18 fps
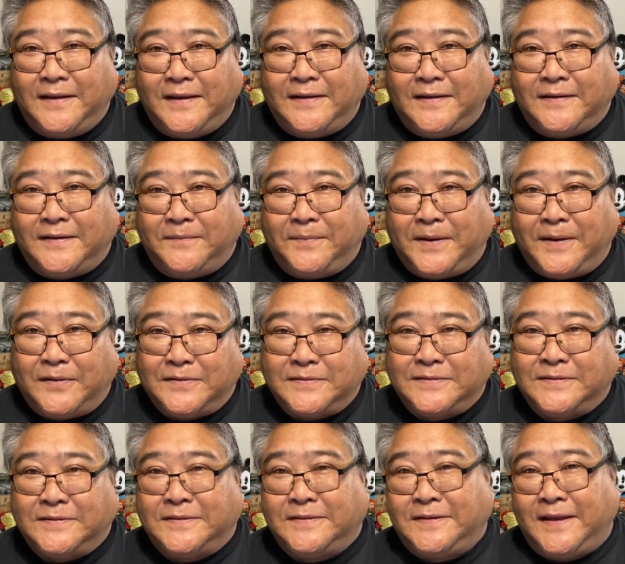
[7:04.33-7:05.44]
in
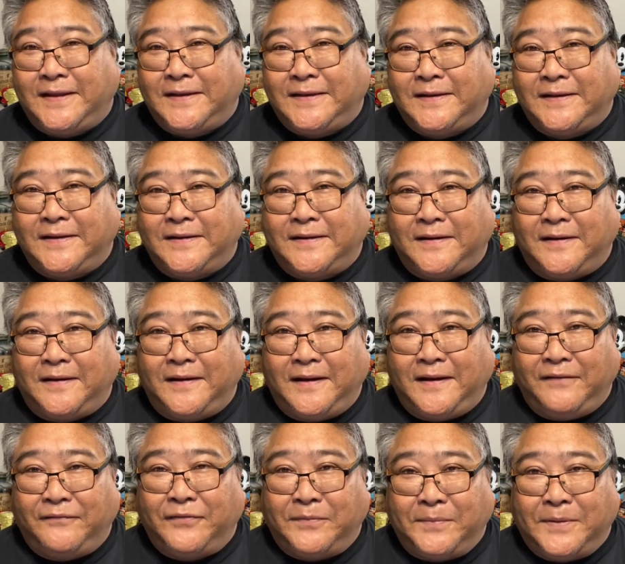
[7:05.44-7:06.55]
comparison to taking
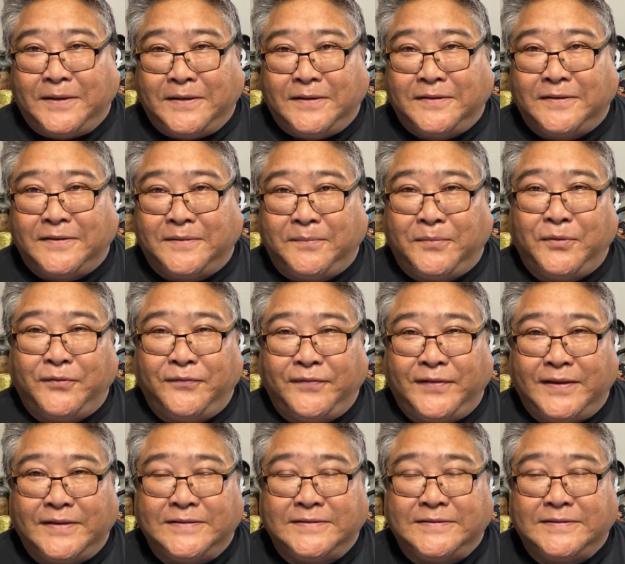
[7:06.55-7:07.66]
everybody to the
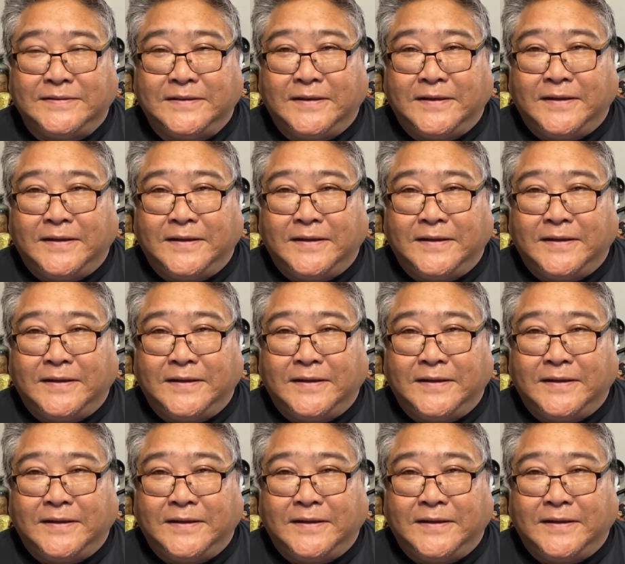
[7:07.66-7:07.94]
movies.